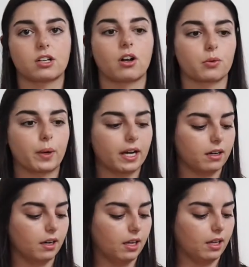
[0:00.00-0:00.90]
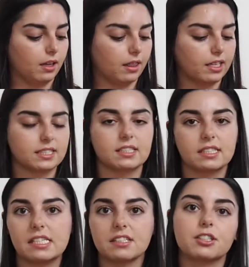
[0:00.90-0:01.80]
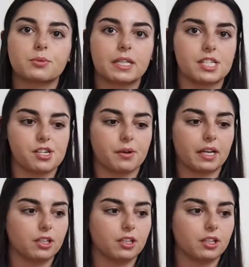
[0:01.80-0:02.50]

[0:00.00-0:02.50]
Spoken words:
hardware, this is the easiest way to do it.